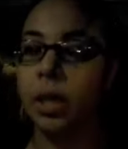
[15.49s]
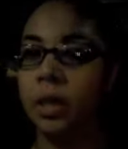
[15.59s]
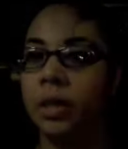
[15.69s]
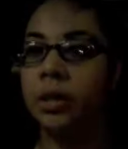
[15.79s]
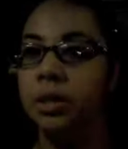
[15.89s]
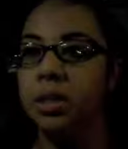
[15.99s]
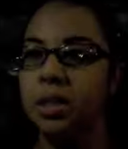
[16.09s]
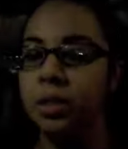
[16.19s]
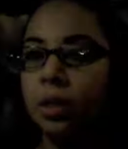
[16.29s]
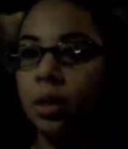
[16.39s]
is
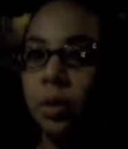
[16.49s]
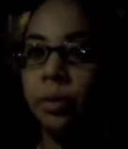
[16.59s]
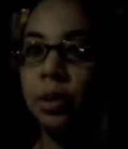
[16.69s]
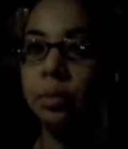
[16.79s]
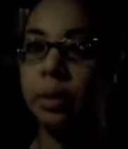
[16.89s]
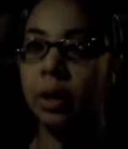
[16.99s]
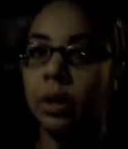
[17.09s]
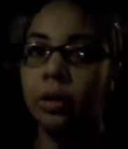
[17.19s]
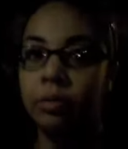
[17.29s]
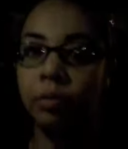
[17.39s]
going to be
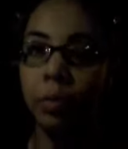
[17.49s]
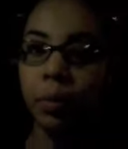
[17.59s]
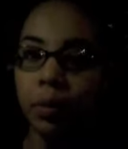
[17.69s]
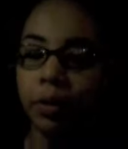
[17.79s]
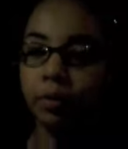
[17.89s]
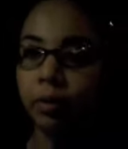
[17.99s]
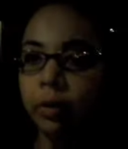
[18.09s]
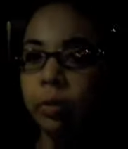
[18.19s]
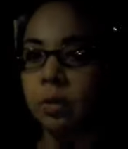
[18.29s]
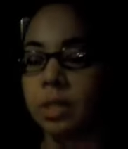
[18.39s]
gone for a
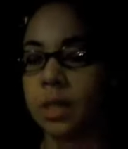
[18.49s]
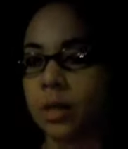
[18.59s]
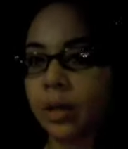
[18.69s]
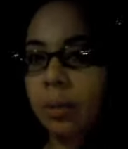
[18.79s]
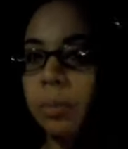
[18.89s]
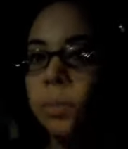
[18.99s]
very long time.